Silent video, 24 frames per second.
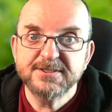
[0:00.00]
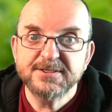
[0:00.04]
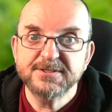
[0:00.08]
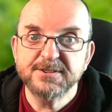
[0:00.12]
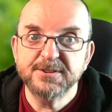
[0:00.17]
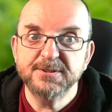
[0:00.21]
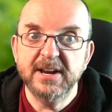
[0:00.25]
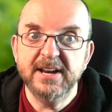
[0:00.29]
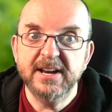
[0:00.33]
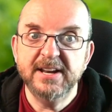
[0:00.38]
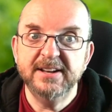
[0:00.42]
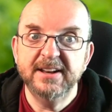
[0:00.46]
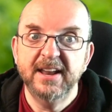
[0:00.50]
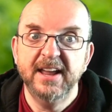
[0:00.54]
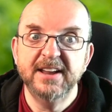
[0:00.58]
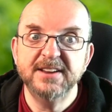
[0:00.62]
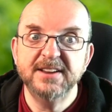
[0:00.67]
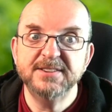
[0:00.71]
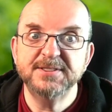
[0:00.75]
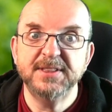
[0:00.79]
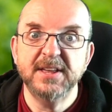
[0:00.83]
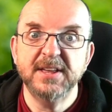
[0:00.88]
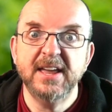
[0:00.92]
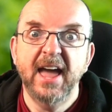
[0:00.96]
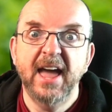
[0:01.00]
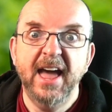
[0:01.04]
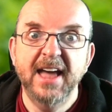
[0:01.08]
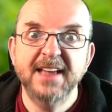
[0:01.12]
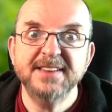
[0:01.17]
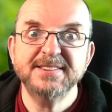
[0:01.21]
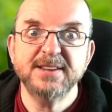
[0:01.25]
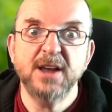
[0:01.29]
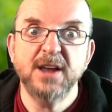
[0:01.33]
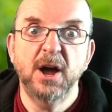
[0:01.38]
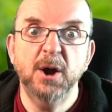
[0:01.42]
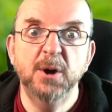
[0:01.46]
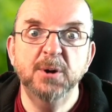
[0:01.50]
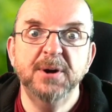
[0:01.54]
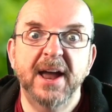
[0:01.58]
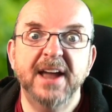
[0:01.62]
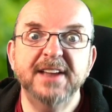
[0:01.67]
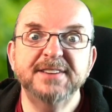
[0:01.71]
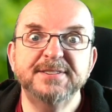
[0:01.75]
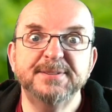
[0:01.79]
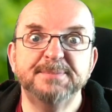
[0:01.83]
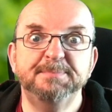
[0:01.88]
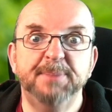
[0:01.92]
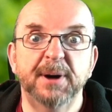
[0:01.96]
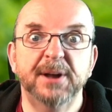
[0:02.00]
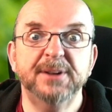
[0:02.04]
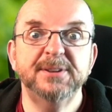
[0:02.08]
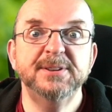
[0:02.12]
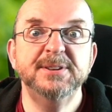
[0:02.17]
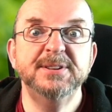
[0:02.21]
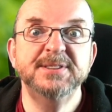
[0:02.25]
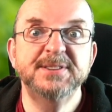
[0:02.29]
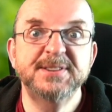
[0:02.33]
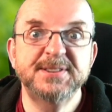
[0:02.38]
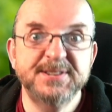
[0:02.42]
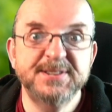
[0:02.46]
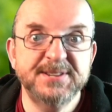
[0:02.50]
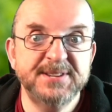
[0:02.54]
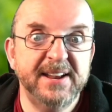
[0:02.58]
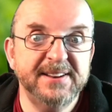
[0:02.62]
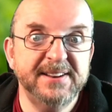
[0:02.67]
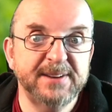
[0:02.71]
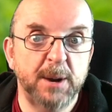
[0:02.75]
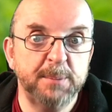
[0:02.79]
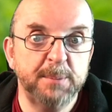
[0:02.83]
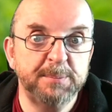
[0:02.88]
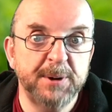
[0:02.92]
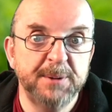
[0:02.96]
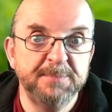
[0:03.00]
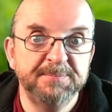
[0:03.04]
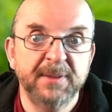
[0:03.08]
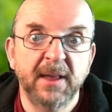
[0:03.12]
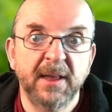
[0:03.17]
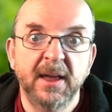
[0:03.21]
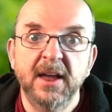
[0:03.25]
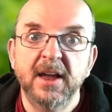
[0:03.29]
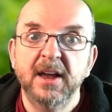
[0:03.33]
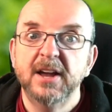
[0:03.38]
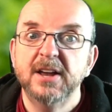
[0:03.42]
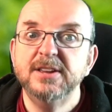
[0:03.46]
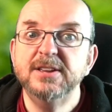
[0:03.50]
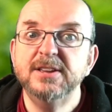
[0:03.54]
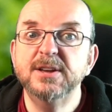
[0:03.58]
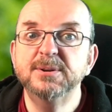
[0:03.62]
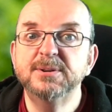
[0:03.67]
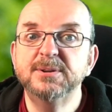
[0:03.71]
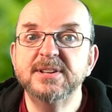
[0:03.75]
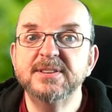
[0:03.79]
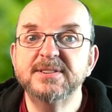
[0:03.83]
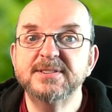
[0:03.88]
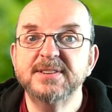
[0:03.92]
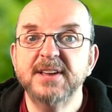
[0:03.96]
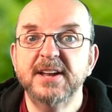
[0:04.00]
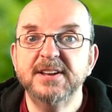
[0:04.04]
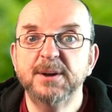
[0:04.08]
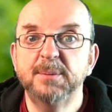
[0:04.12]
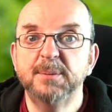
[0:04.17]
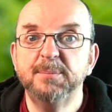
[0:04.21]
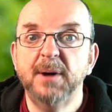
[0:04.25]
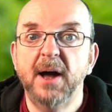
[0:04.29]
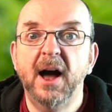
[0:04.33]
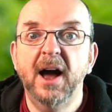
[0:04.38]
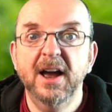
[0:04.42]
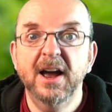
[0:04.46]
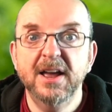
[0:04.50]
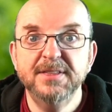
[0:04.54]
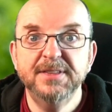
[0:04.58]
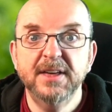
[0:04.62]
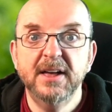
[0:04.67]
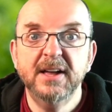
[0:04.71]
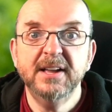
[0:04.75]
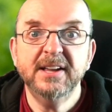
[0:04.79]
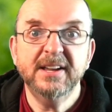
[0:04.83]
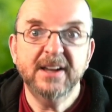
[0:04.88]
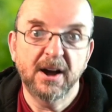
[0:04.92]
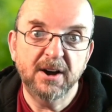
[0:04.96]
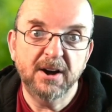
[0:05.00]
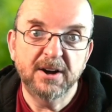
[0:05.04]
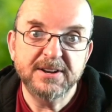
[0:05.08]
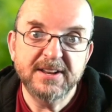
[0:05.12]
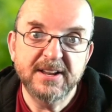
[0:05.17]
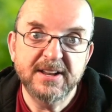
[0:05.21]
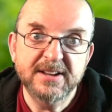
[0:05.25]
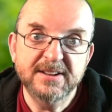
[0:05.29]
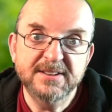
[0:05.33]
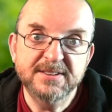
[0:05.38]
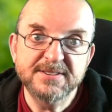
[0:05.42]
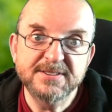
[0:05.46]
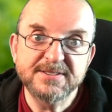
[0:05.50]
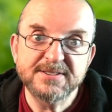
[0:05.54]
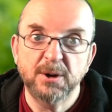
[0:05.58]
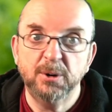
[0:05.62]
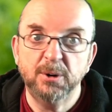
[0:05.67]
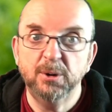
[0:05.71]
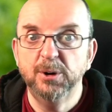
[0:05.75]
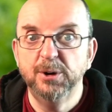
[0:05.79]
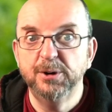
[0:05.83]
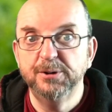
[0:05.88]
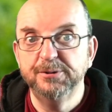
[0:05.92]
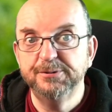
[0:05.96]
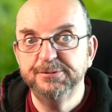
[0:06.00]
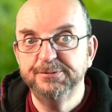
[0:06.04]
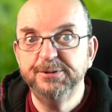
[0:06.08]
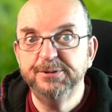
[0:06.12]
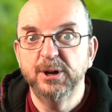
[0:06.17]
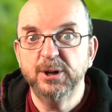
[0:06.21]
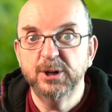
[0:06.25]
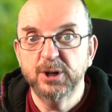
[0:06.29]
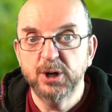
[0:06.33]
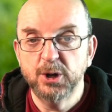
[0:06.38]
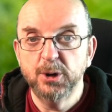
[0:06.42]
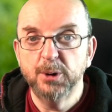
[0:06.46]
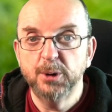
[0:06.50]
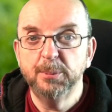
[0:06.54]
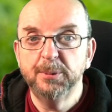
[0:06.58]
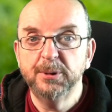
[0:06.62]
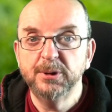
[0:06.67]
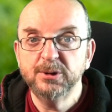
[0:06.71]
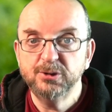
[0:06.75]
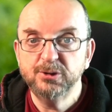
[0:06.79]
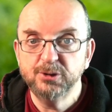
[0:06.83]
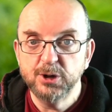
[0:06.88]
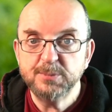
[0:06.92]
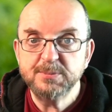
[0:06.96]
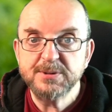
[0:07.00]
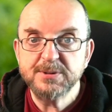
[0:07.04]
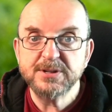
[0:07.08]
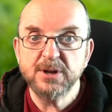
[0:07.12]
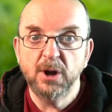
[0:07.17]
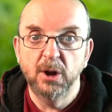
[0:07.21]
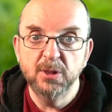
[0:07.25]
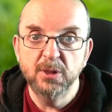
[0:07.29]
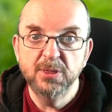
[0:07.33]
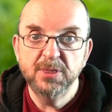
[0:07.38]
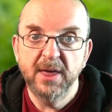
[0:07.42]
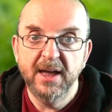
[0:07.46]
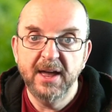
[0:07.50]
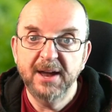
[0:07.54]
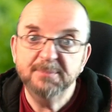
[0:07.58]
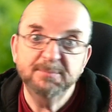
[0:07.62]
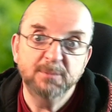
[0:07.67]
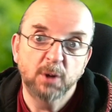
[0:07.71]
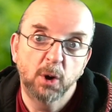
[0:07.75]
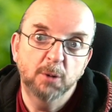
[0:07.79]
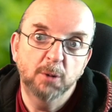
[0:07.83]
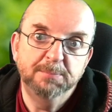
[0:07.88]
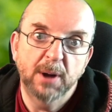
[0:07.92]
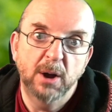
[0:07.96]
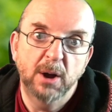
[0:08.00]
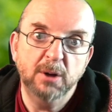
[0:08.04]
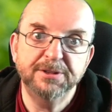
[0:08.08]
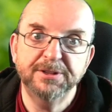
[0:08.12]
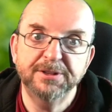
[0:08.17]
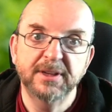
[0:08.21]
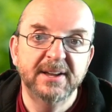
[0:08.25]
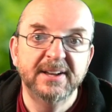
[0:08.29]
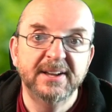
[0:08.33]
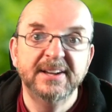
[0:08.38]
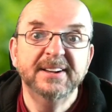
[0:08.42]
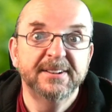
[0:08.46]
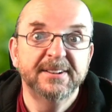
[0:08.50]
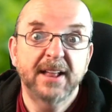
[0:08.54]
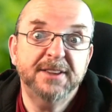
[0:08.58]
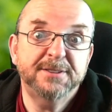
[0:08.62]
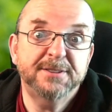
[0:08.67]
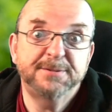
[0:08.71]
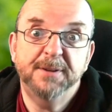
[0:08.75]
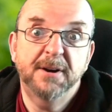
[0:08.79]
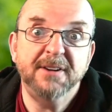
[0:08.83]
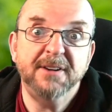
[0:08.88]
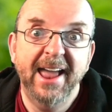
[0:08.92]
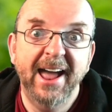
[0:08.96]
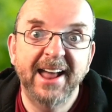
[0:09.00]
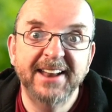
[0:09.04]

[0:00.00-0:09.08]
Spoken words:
screen is the SOS button setup. You can set up either guardians or vulnerable groups on there, or both. That's very